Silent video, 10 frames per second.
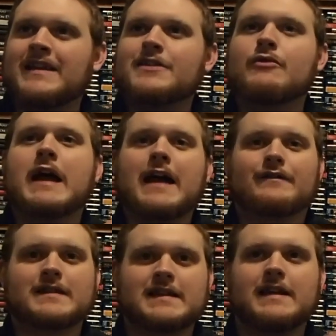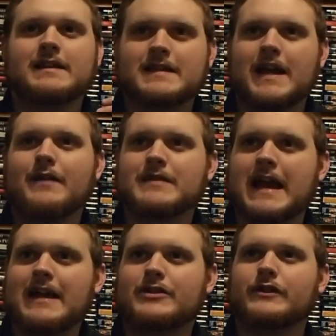you have to take the time to
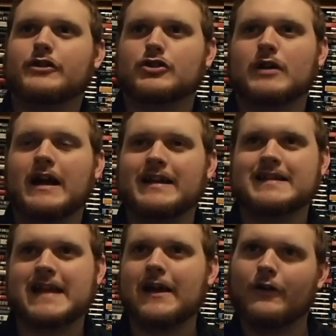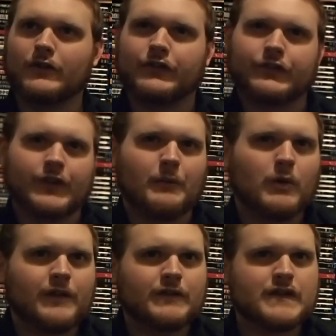actually try and tell
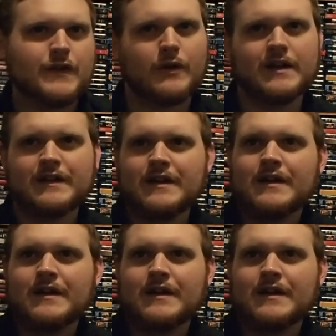somewhat of a story,